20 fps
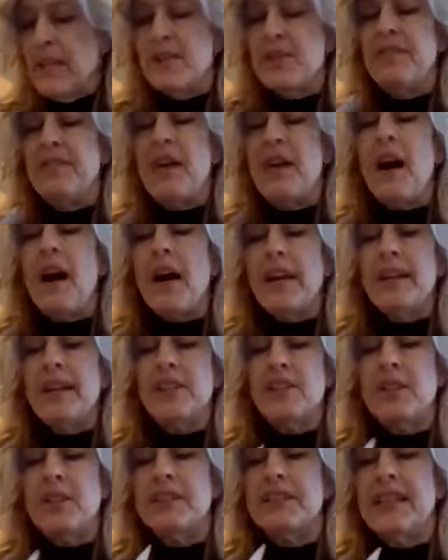divide, I
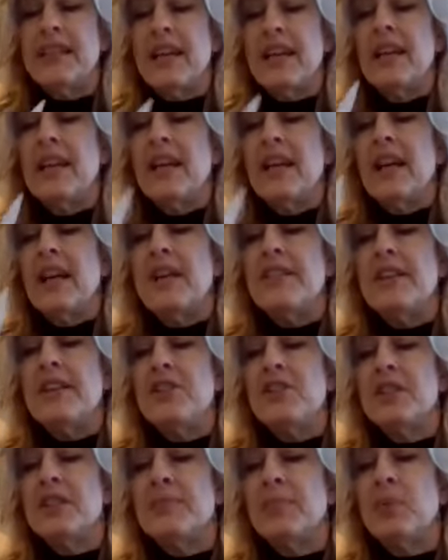should say, and then
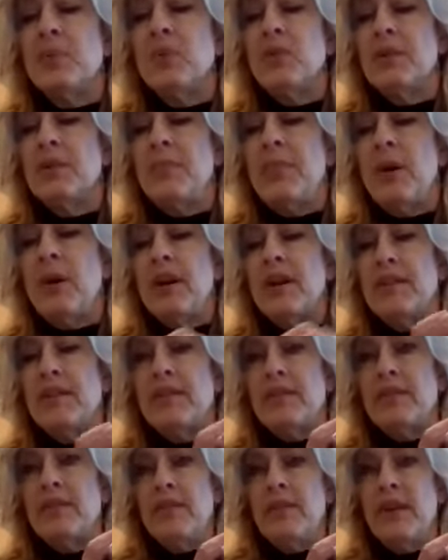just pull it apart,
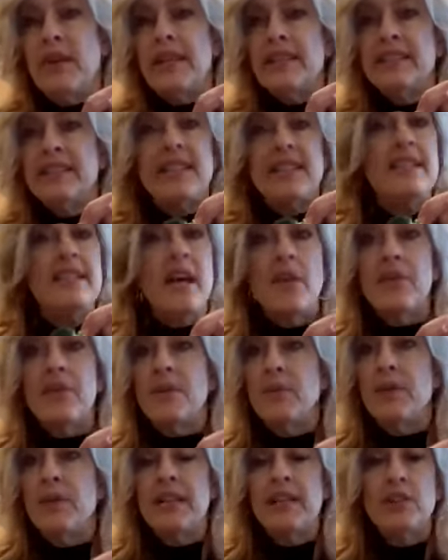right? See,
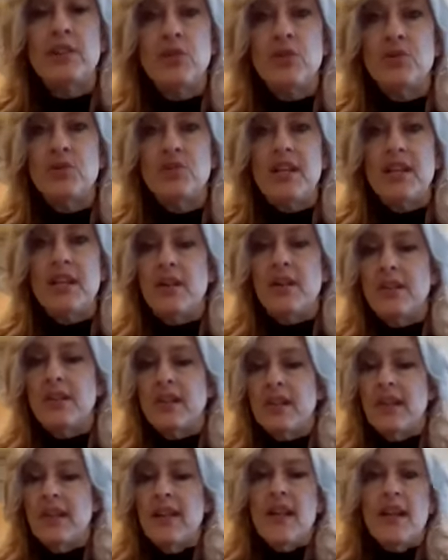nothing, we didn't lose
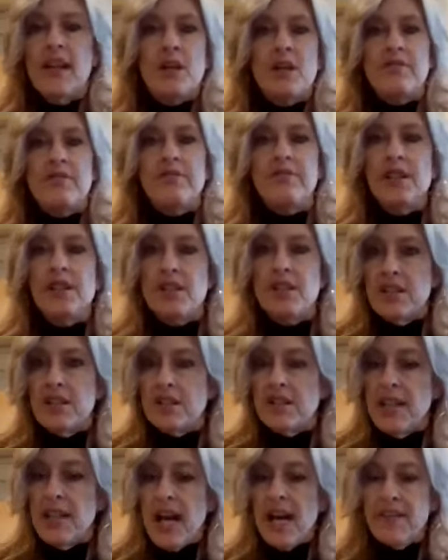anything. If we
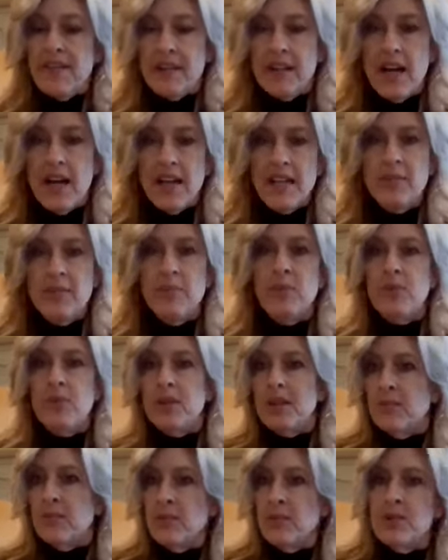just have a cutting
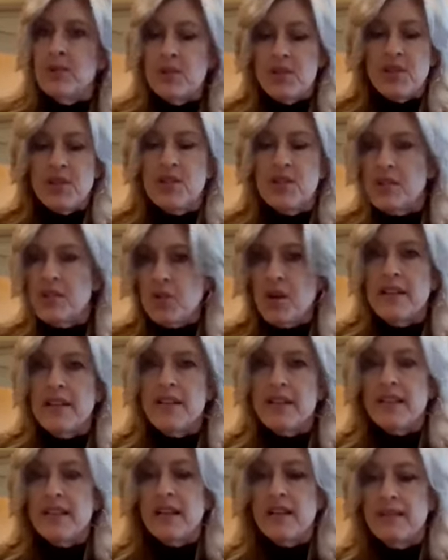board and we're just trying
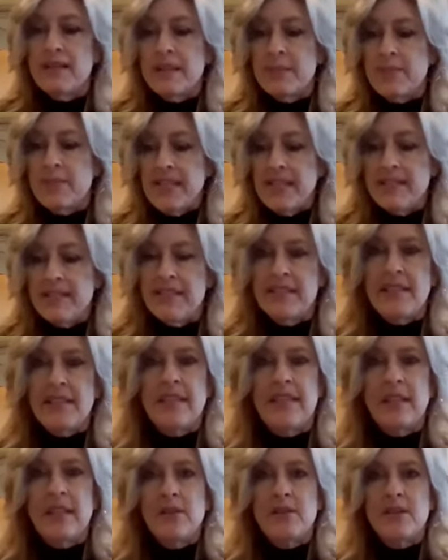to cut all these pieces, I
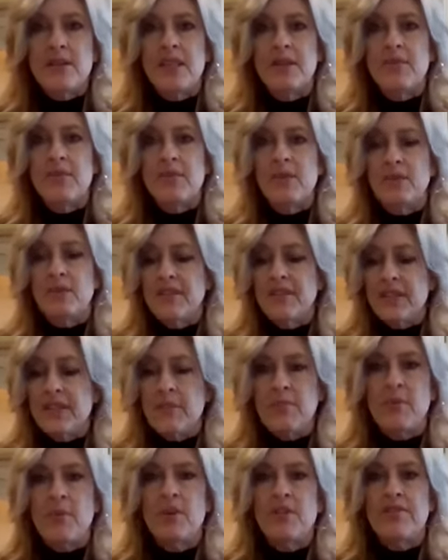guarantee when you lift
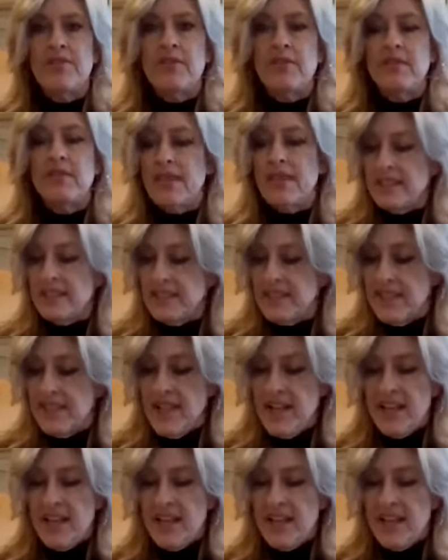up all your florets,